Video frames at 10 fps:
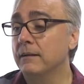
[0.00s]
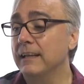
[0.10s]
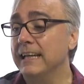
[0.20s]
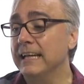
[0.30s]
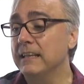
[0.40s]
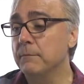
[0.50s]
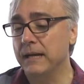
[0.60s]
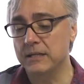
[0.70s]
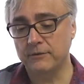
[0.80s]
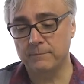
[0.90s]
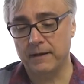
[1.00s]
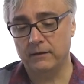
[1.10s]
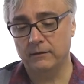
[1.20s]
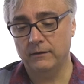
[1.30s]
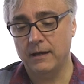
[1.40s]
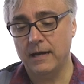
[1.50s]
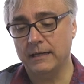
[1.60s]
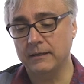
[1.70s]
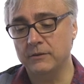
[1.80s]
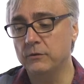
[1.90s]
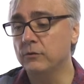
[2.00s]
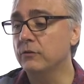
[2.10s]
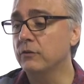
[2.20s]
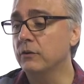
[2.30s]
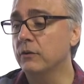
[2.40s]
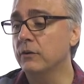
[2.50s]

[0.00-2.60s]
Clicking in the Pages panel, I can use